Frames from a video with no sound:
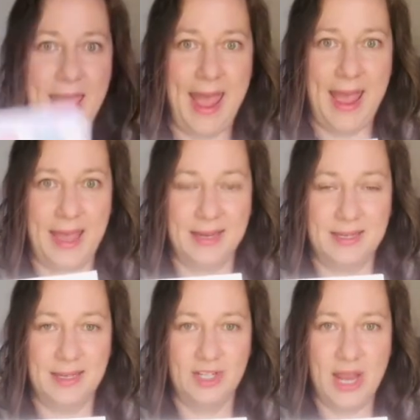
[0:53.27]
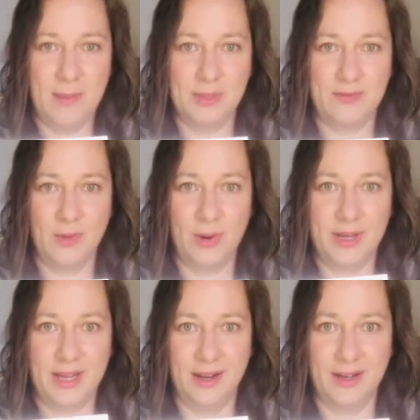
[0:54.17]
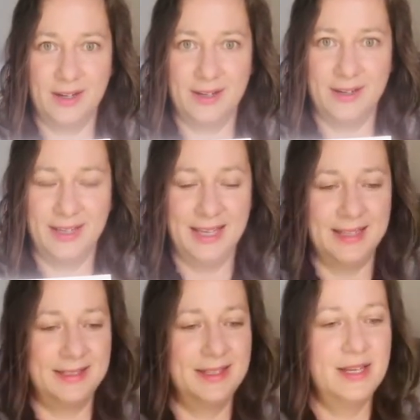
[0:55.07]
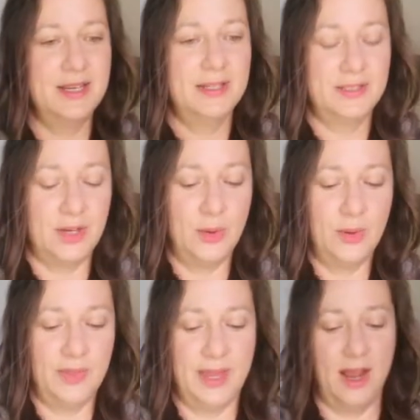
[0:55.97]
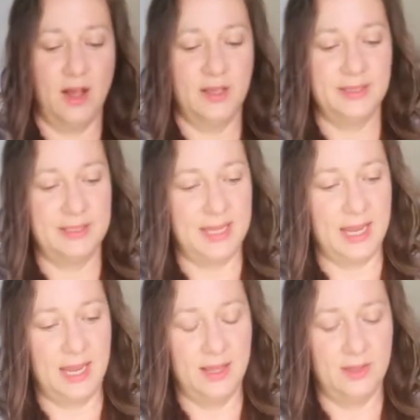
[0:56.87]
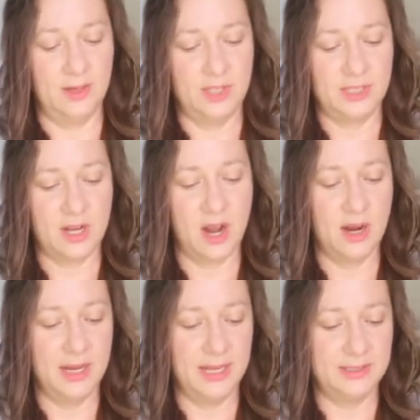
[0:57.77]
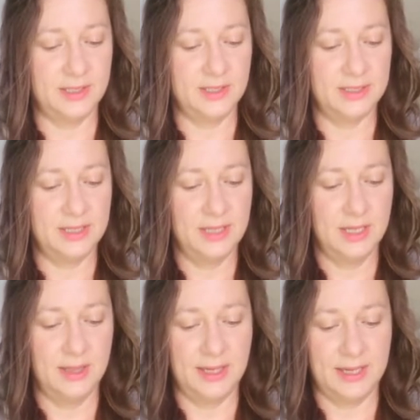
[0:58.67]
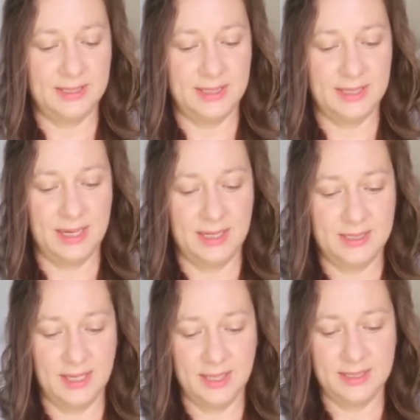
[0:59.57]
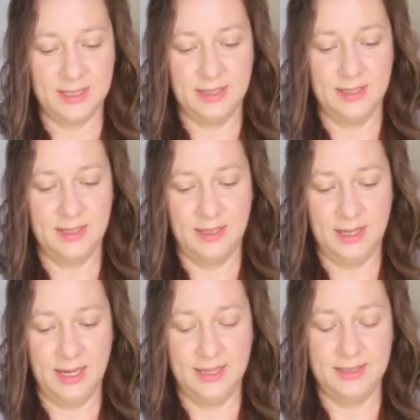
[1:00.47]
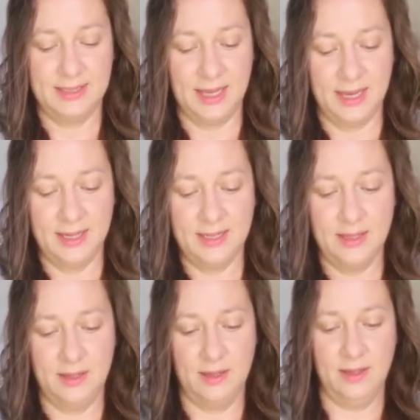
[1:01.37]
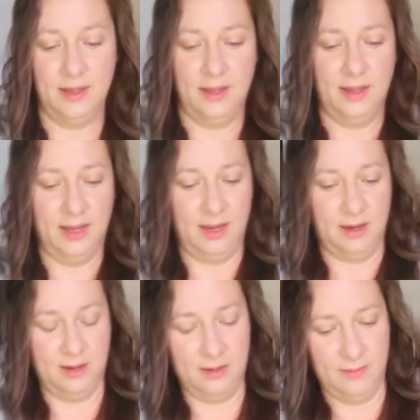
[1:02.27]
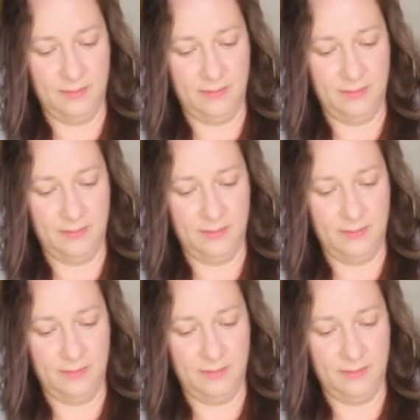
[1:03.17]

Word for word: and a shapes for younger kids. So they all stay, they're just card inserts. They stay tucked inside here,